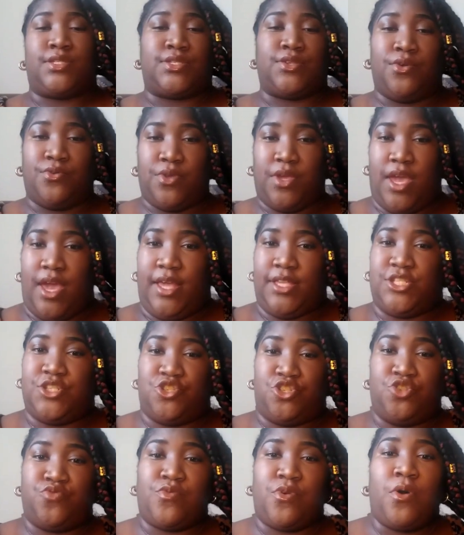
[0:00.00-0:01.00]
So yeah,
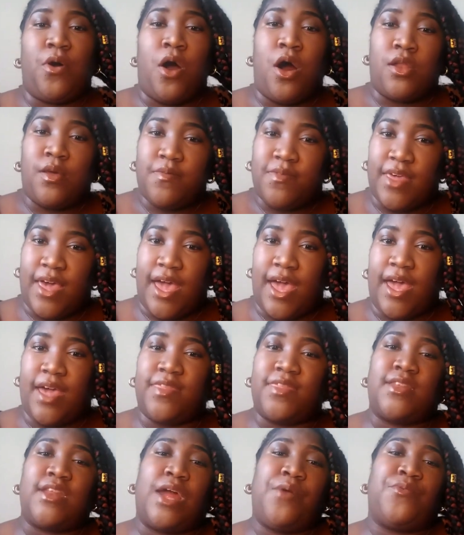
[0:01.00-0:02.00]
so she wrote all of that,
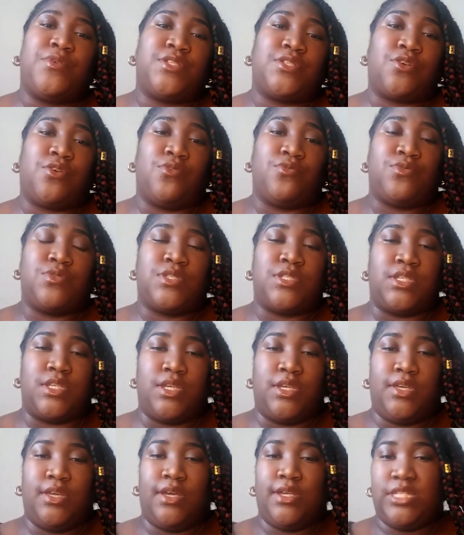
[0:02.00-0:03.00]
and then I went to go
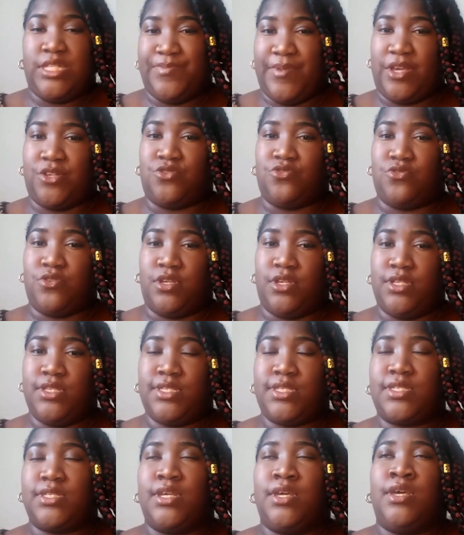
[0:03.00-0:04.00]
see a
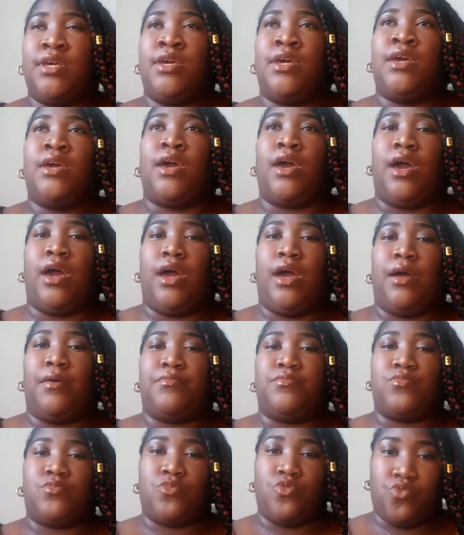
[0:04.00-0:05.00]
specialist,
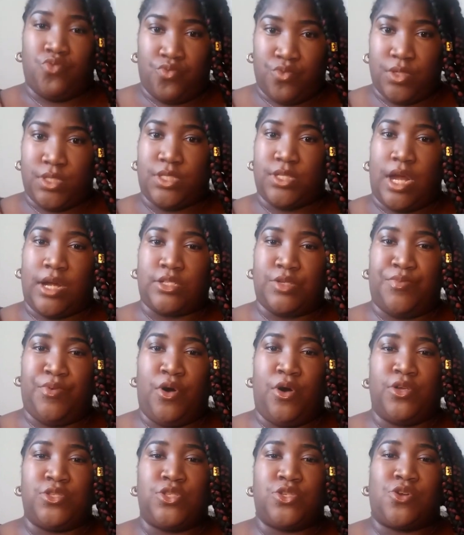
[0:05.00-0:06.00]
who was Dr.
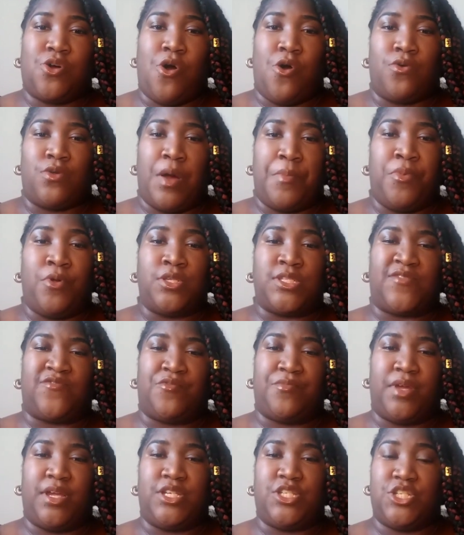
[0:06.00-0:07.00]
Paul Saccone. I'll put his
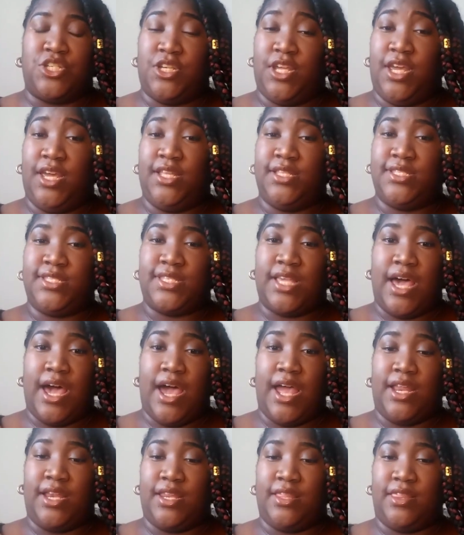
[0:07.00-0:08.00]
information
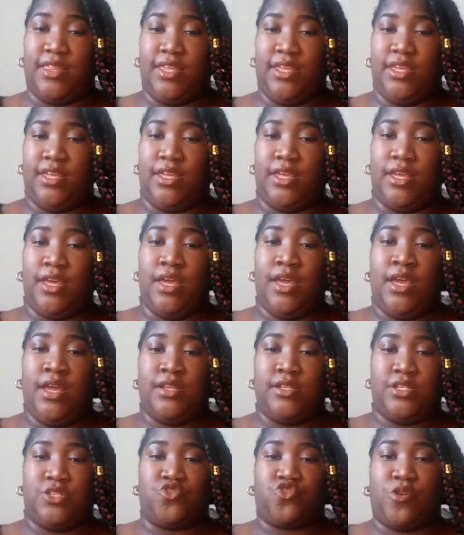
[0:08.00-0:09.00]
inside the
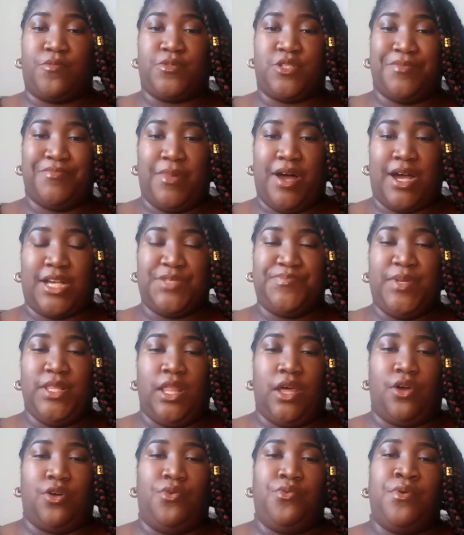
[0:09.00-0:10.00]
description box
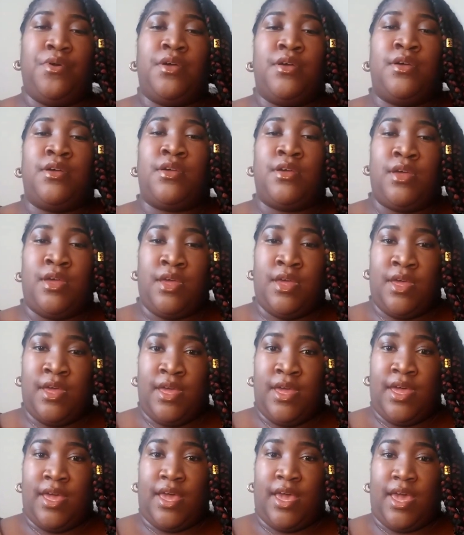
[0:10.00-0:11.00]
below.
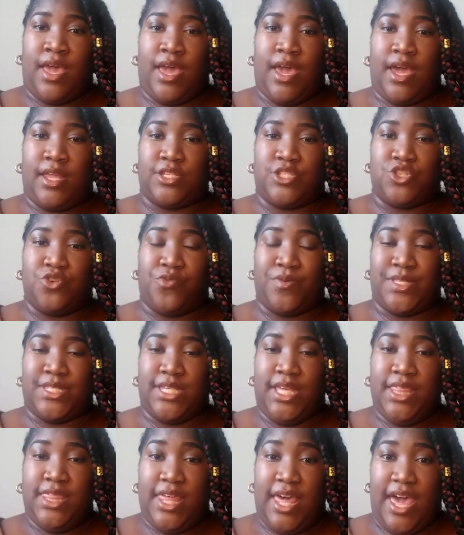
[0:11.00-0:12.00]
And so we
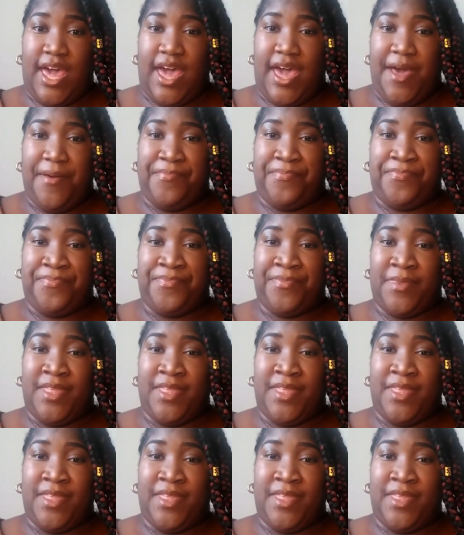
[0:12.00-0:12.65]
did that,